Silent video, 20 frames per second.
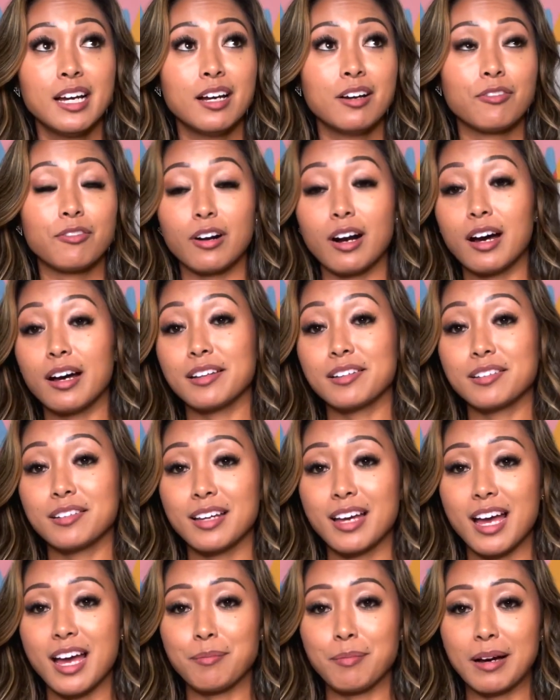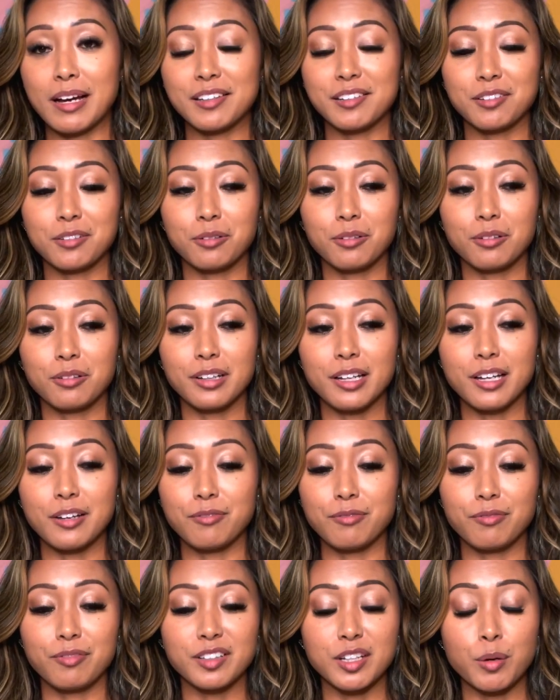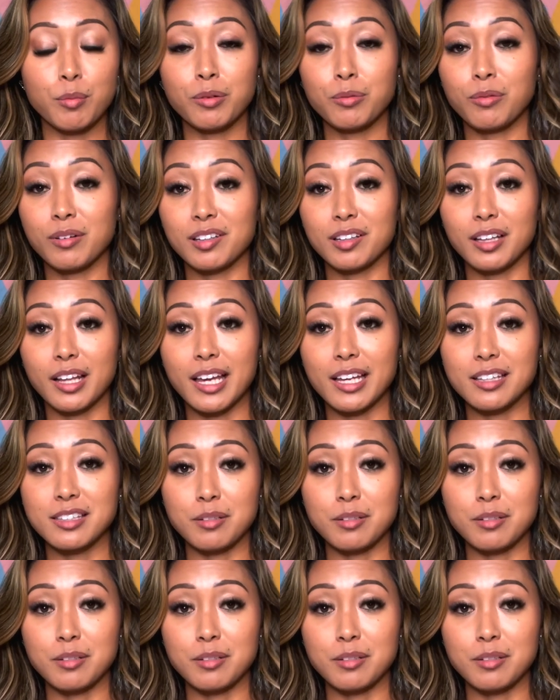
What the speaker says: for us at my school, if someone was late